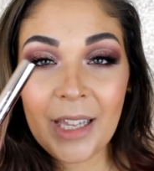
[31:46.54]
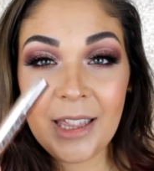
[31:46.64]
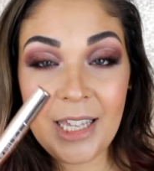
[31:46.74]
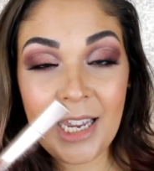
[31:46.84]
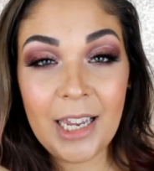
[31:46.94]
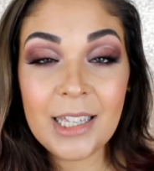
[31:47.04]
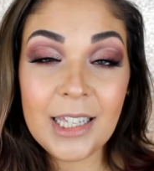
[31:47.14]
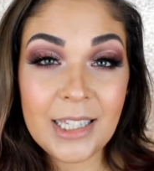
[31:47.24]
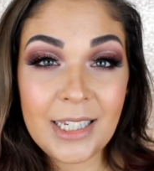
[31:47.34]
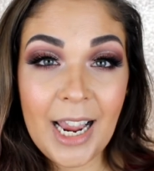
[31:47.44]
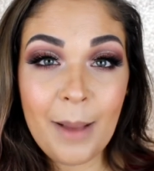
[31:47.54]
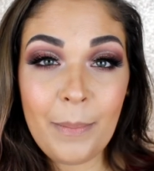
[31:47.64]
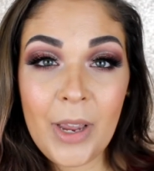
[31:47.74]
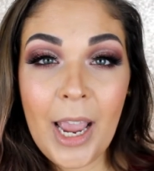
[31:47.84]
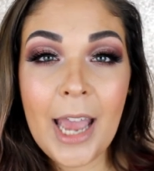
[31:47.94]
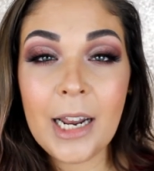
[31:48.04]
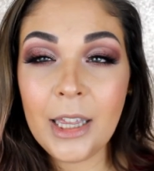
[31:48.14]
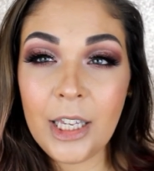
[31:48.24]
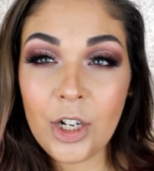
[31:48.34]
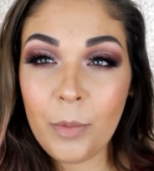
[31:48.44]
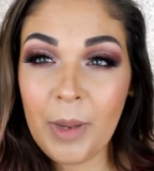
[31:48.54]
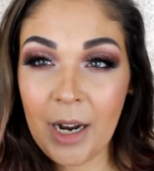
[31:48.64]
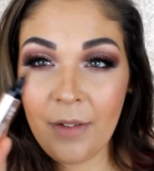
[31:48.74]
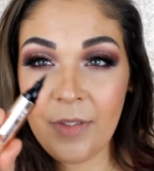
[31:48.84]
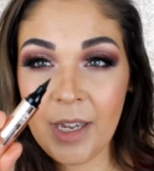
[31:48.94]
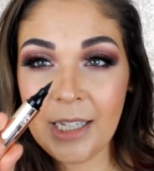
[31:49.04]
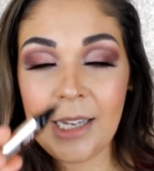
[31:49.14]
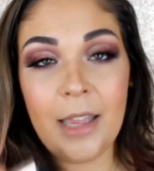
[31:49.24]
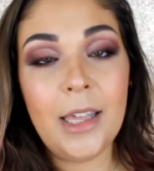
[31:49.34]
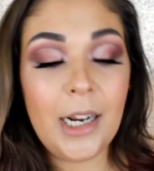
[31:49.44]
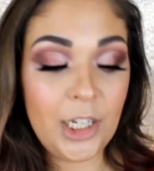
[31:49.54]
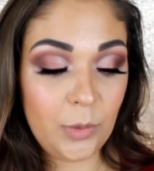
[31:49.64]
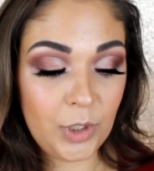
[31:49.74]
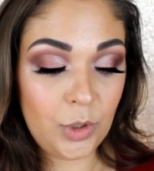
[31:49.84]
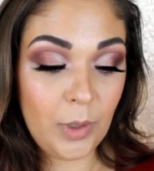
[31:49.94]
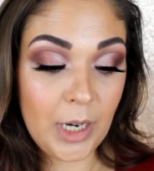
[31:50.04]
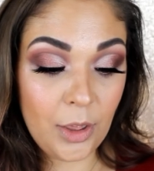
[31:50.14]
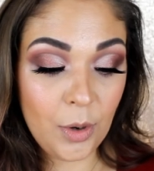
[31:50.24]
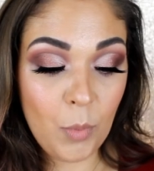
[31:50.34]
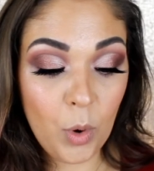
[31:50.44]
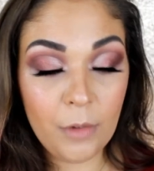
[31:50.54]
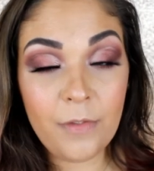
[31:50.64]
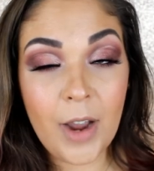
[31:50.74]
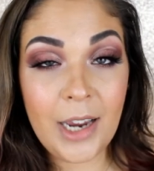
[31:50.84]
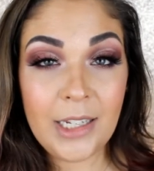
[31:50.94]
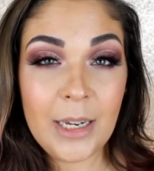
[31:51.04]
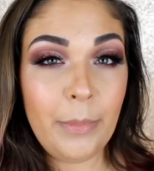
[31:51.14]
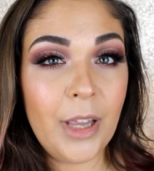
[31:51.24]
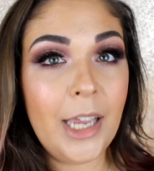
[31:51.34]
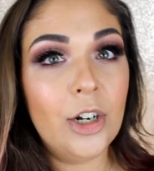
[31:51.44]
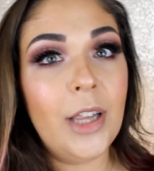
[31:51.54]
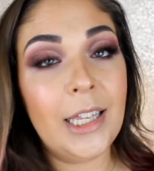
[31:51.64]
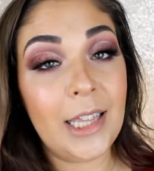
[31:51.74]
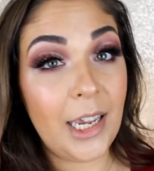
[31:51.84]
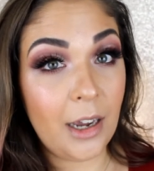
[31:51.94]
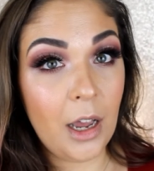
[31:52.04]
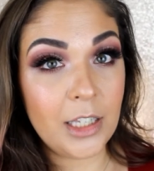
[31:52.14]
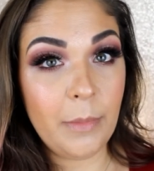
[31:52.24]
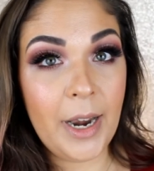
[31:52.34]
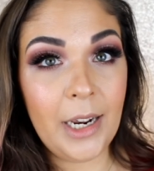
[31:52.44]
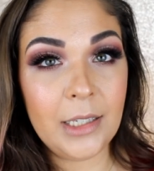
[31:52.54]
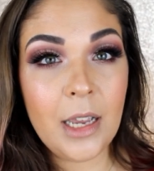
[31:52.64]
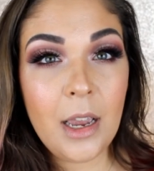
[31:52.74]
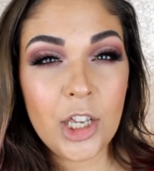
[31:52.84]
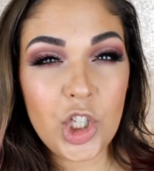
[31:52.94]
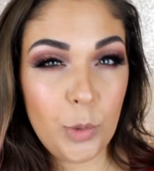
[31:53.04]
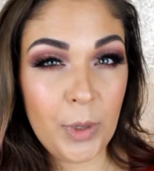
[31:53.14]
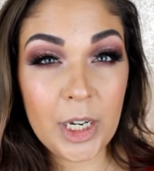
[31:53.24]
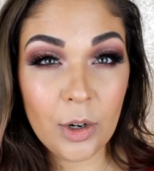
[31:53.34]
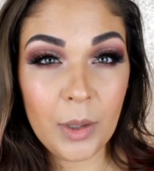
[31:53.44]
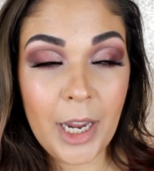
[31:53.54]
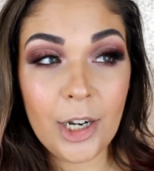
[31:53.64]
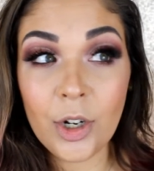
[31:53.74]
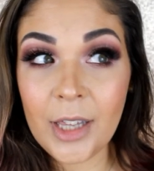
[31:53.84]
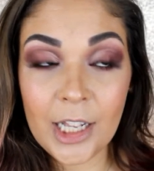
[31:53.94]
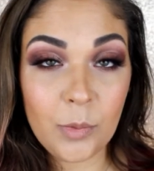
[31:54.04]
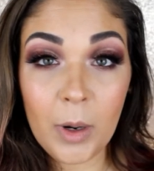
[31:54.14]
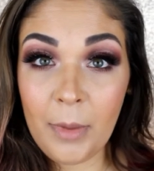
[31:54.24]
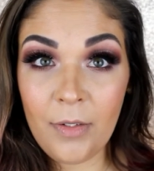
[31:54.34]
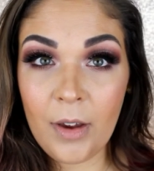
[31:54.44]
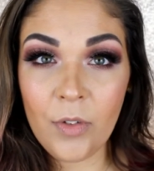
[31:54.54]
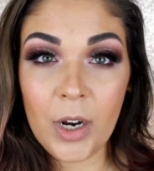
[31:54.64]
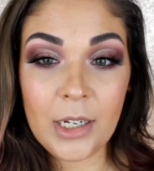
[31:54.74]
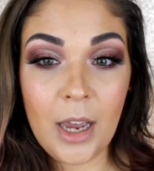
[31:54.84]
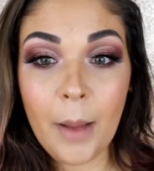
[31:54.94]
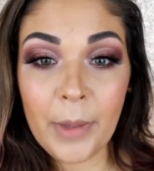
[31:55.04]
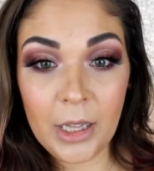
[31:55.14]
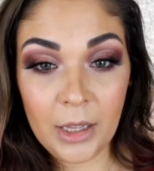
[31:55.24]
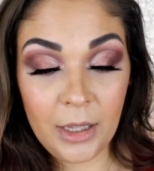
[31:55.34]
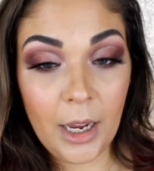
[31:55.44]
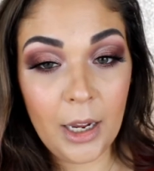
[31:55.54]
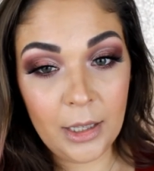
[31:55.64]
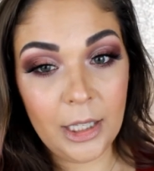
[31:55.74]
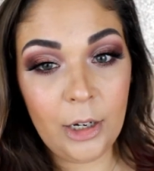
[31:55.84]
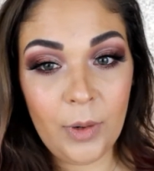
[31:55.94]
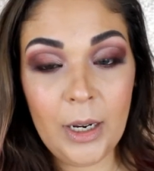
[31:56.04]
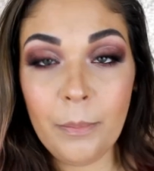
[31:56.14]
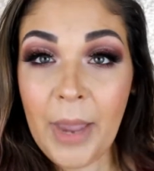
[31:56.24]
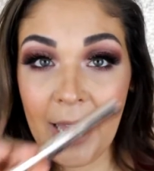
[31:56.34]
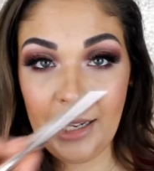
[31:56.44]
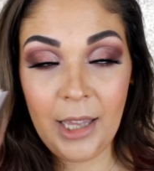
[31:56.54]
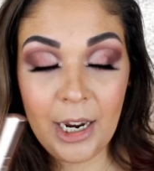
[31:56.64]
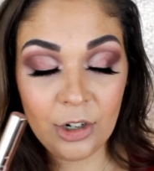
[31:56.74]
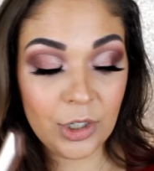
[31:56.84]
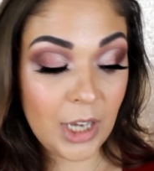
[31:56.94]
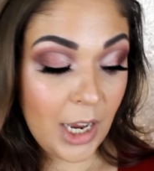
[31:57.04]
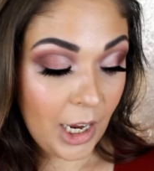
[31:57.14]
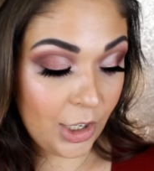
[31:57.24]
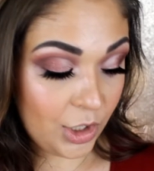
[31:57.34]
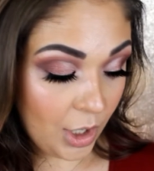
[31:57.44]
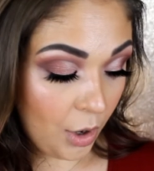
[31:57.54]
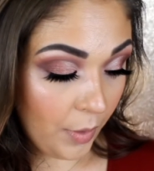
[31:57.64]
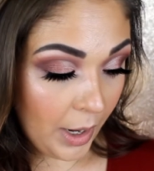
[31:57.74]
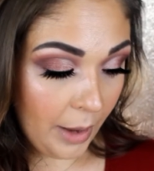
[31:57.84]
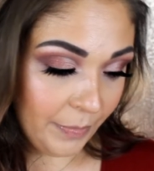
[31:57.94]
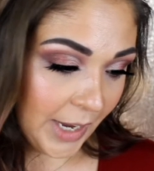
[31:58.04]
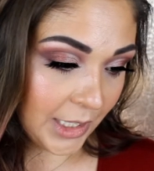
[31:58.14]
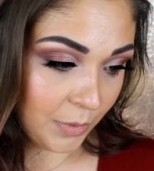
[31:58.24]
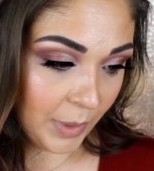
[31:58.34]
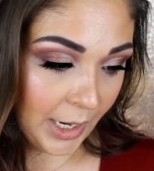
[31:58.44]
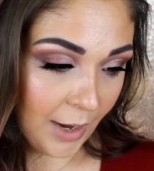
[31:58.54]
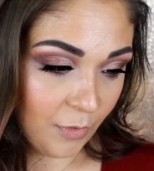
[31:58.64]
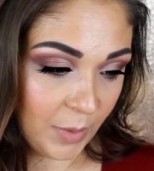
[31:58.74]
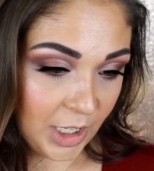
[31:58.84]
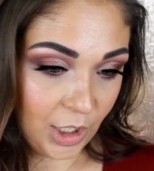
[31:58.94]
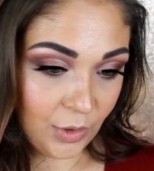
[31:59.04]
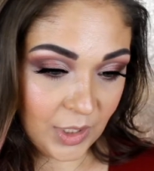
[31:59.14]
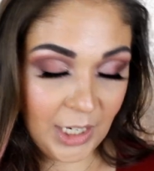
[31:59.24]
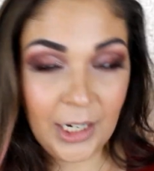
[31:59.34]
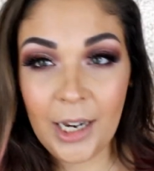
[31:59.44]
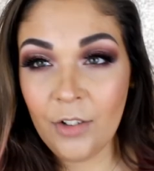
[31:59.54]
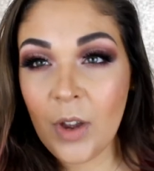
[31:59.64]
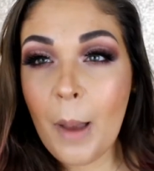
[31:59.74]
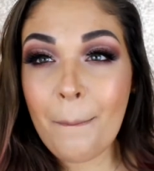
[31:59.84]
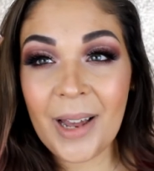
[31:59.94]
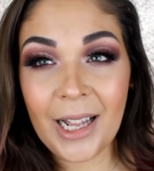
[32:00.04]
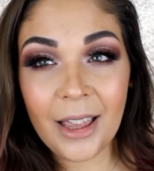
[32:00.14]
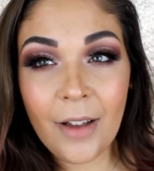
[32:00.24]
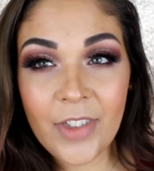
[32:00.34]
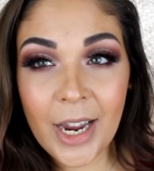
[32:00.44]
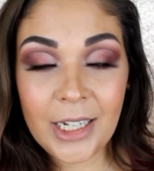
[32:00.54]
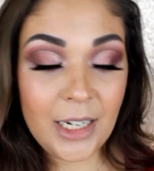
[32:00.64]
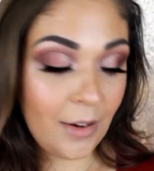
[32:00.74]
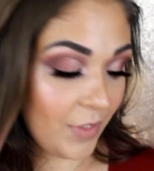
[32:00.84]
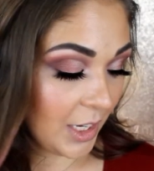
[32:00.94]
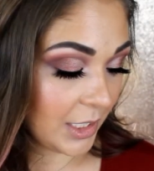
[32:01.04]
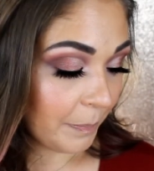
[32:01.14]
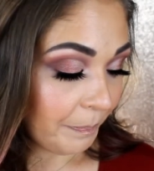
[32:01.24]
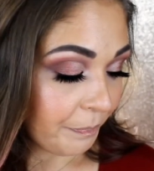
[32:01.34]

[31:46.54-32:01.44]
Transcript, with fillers: The, the stamp and a little bit of this, and then I switched to another more fine tip liner like the It Cosmetics Superhero Liner. That's one of my favorite um, uh, liquid pen liners, and so um, that's what I have been using kind of. But I love the idea of this.